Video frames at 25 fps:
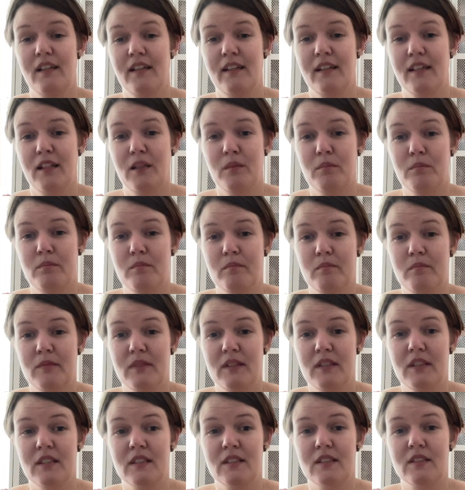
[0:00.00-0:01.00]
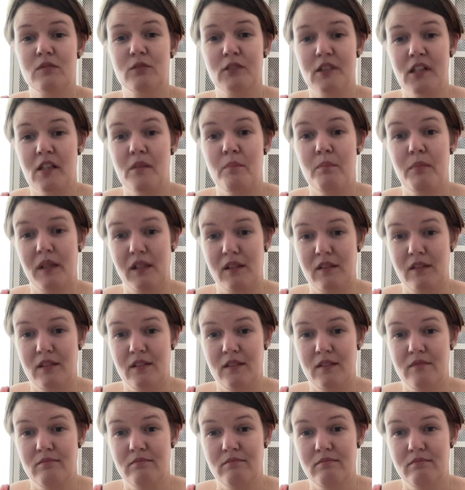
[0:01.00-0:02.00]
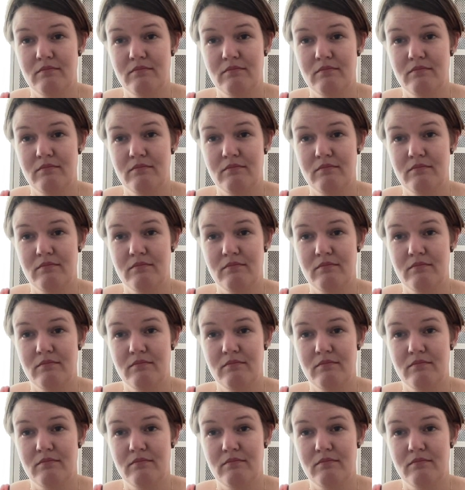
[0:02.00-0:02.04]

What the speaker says: It's really buggy,